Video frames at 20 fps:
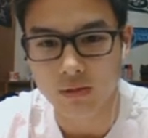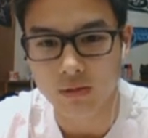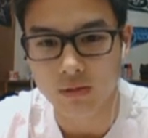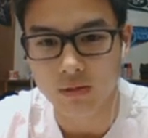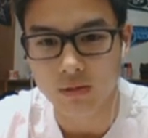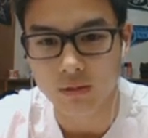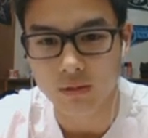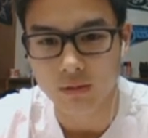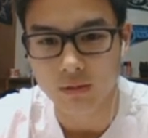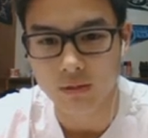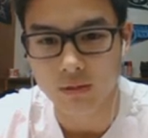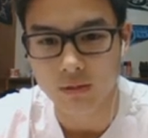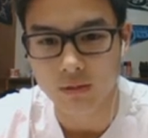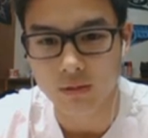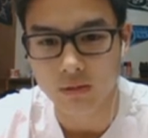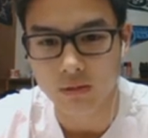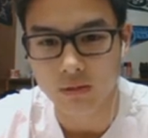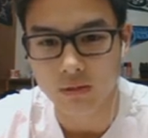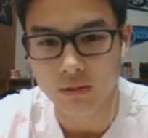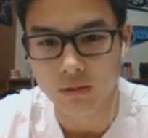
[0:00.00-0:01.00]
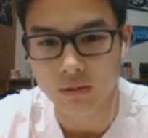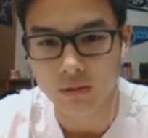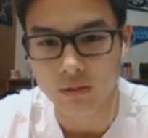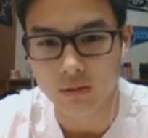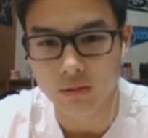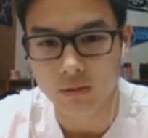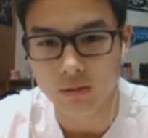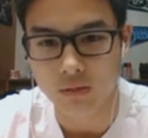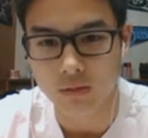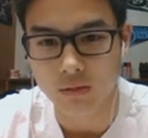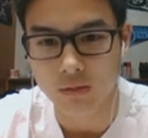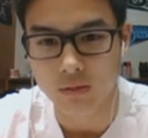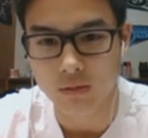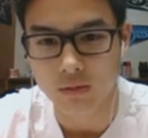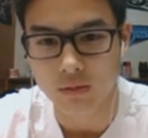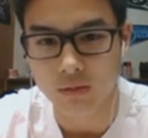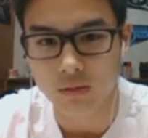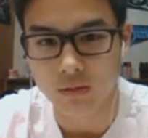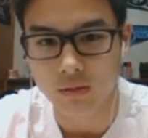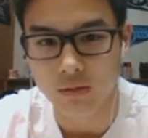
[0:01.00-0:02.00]

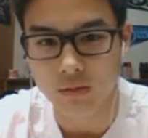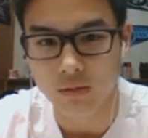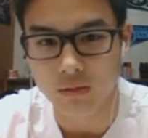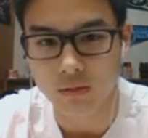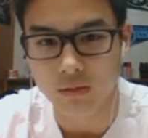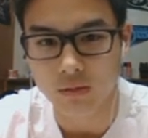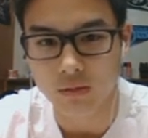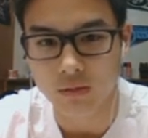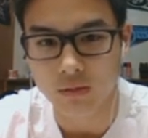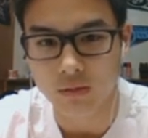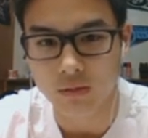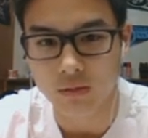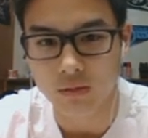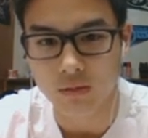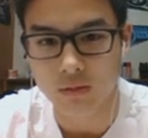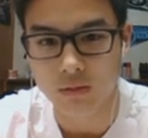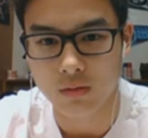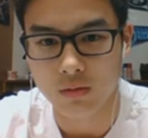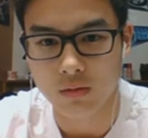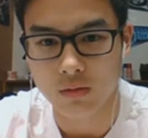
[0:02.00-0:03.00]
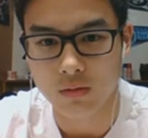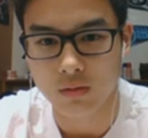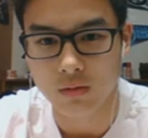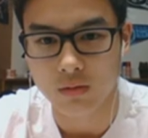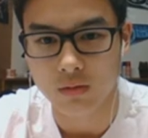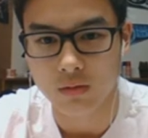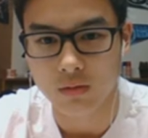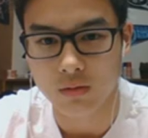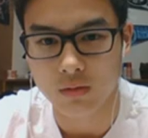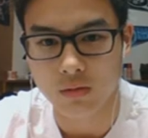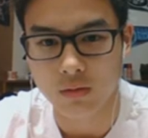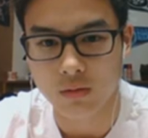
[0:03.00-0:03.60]
(silence)